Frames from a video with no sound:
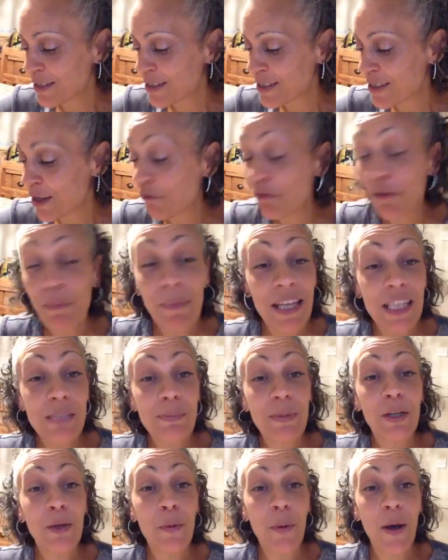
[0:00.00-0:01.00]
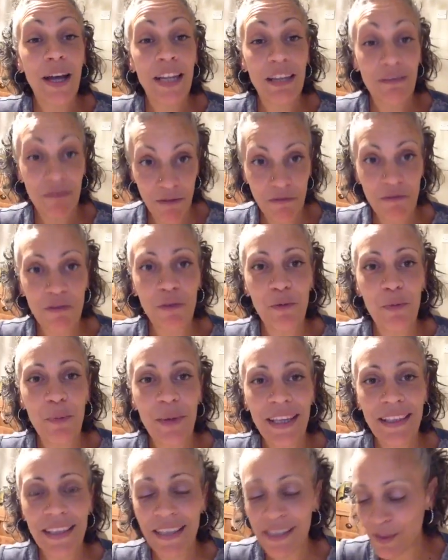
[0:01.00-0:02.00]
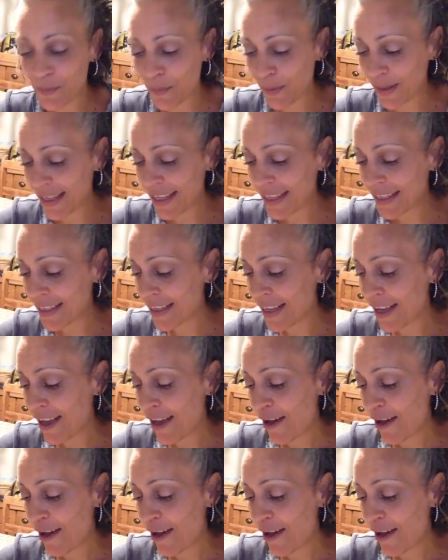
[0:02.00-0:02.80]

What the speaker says: So for me, it's been quite an eventful week this week.